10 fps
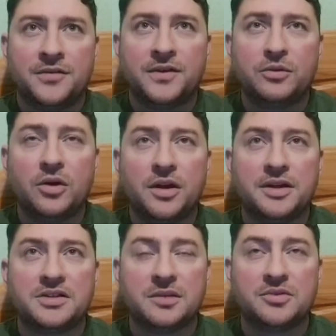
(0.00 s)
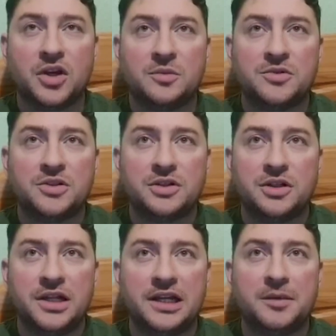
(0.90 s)
feel like sometimes you
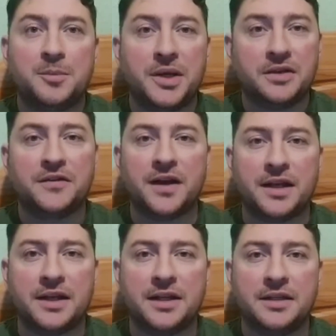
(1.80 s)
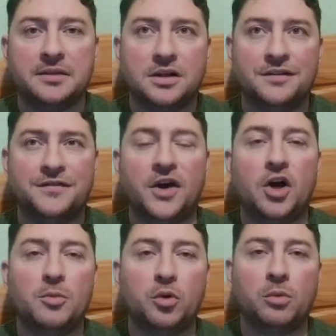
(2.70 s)
need a bit of a
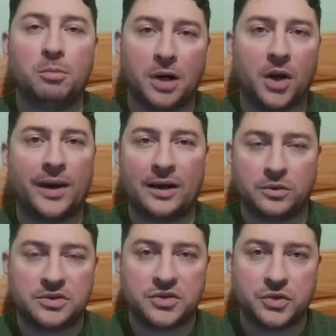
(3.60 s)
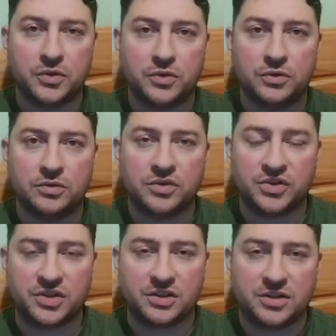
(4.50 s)
verbal blowout to
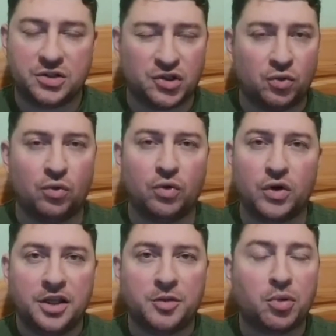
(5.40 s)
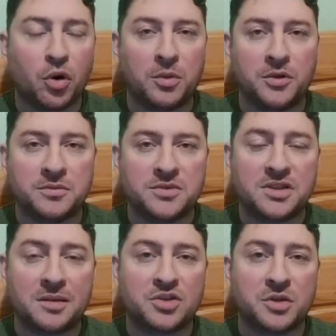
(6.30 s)
just talk your problems,
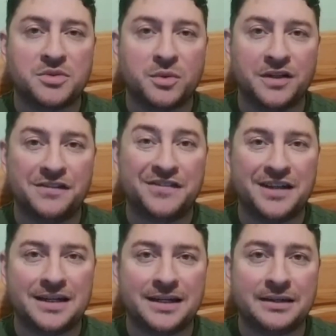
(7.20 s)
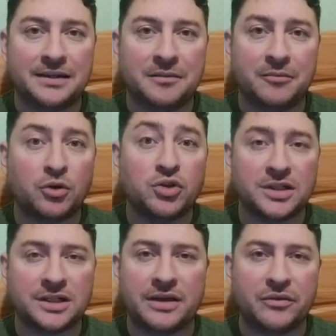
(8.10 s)
sometimes what you're feeling.
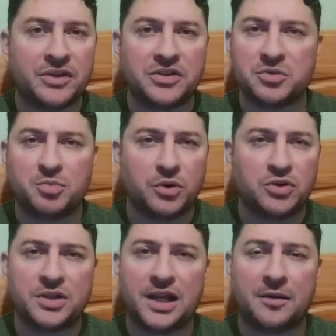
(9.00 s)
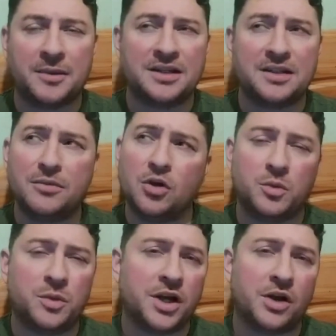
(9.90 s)
Emotionally, everything just bogs you down. I mean, at the
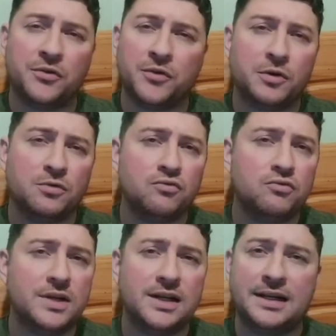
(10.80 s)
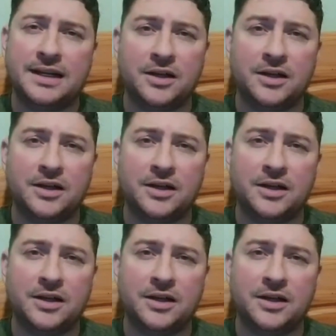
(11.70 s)
moment, we're going through a really